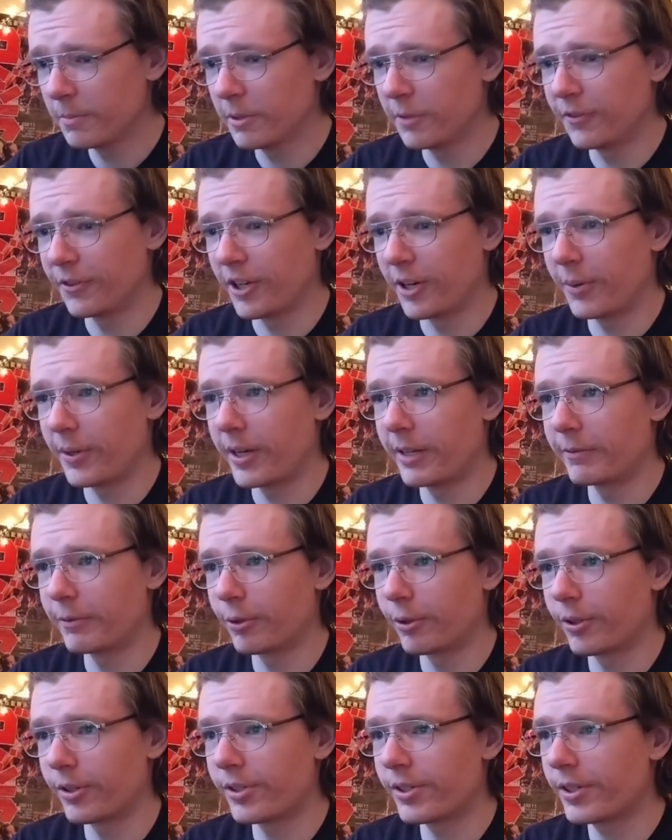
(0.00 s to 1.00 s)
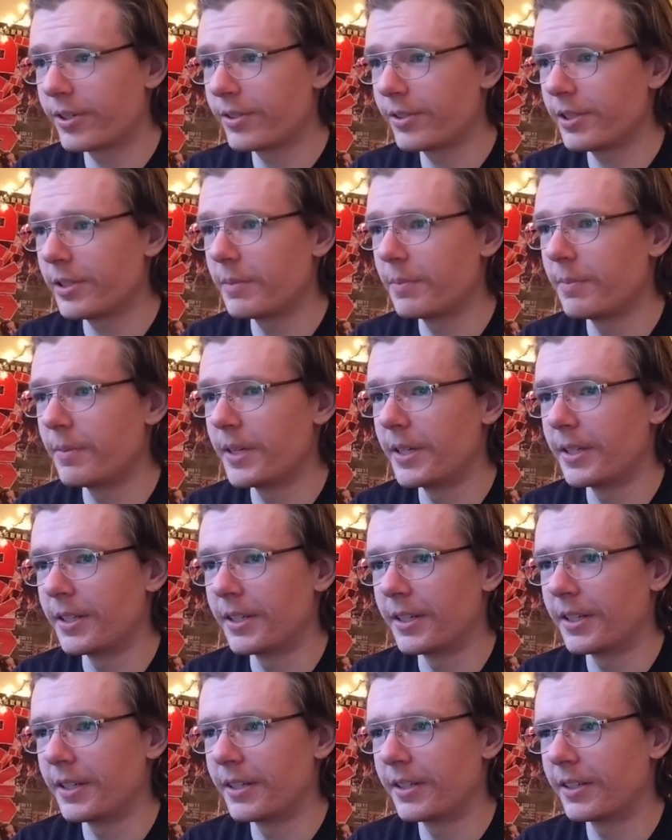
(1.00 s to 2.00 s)
Moving on, we have Origins,
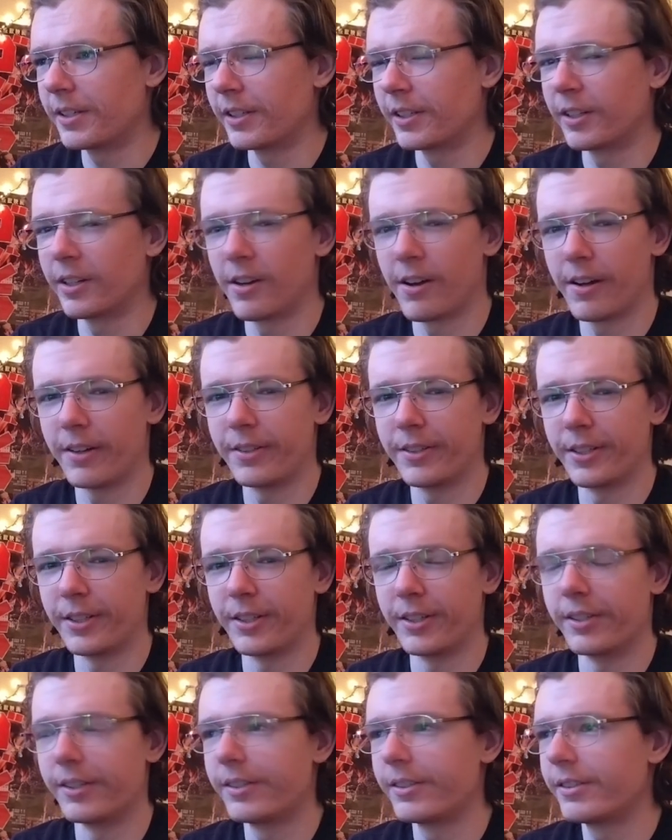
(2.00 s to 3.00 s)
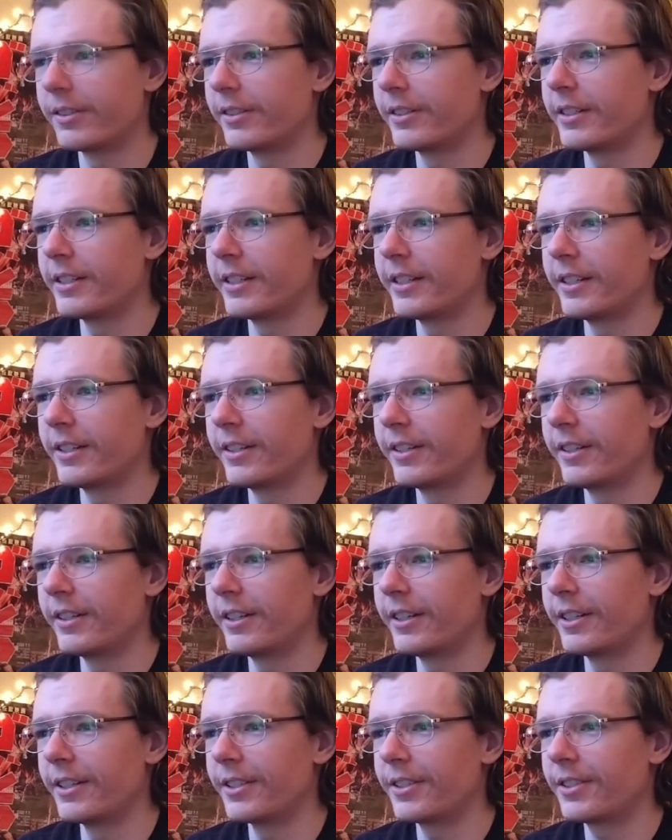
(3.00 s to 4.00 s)
immediate God tier.
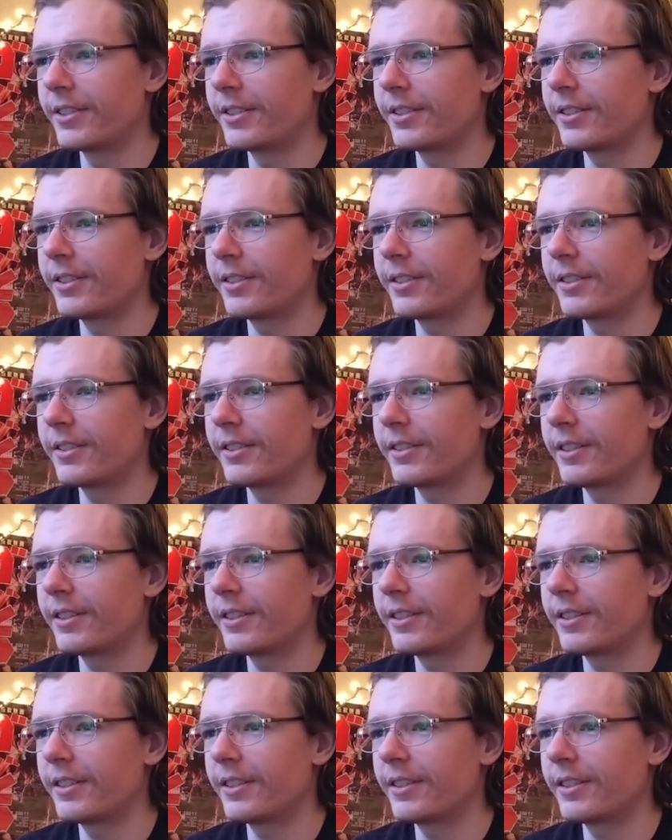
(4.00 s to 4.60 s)
It's